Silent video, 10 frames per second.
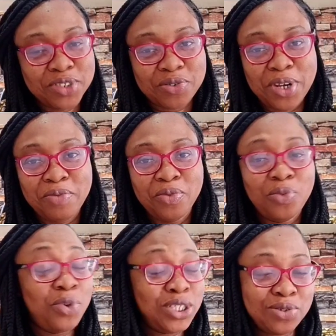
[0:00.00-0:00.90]
cream?
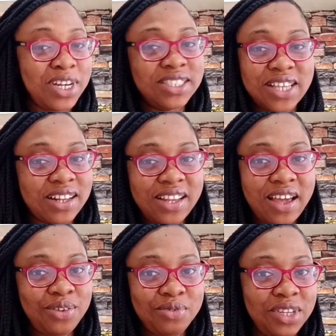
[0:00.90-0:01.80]
Which one exactly
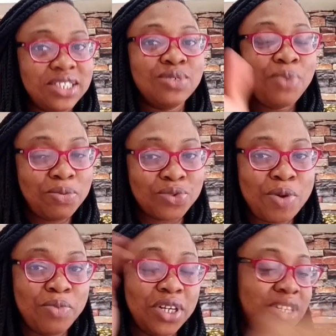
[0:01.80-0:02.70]
are you? Is whipped
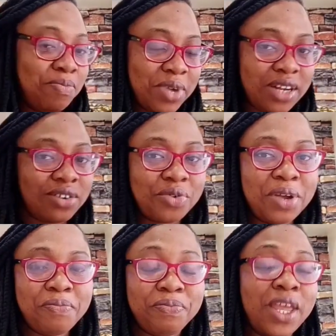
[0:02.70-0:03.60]
cream better than buttercream?